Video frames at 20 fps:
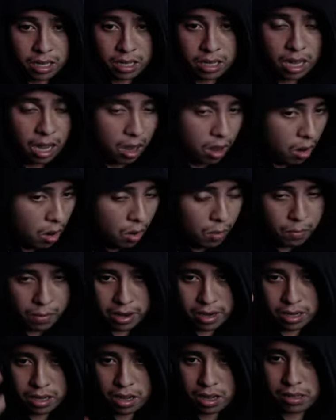That oh
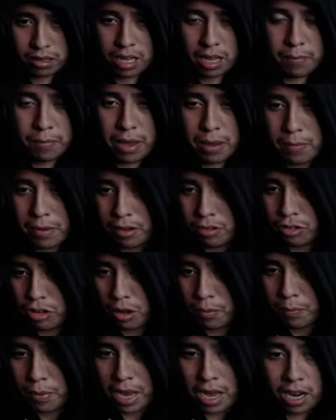my god, that made me
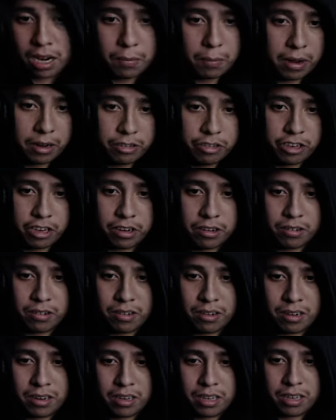jump out of my chair.
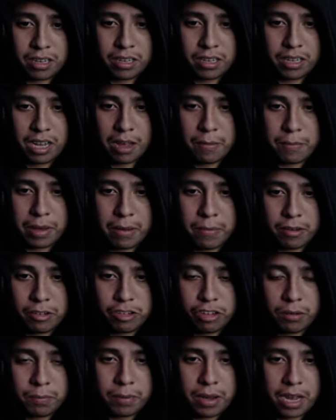That made me
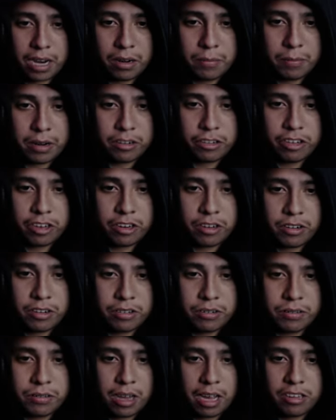jump out of my chair,
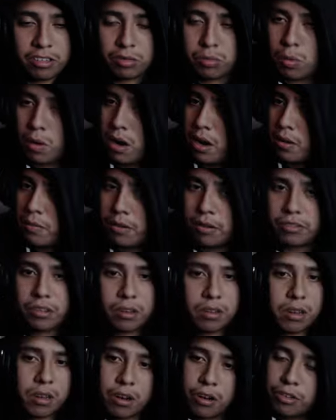dude. I swear, if there's
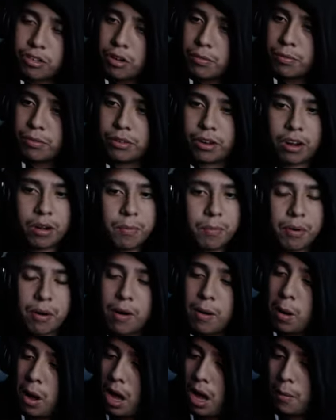another jump scare, bro,
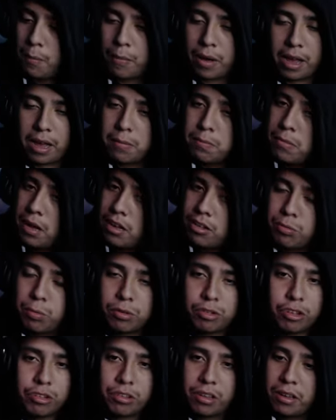I am I might as
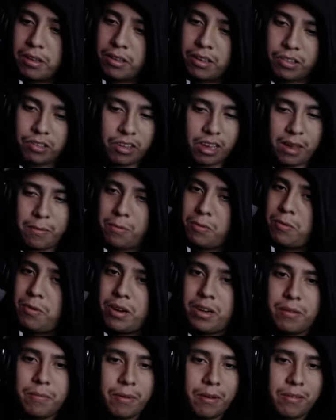well just end this game
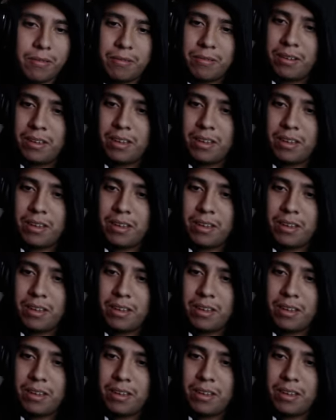already, bro.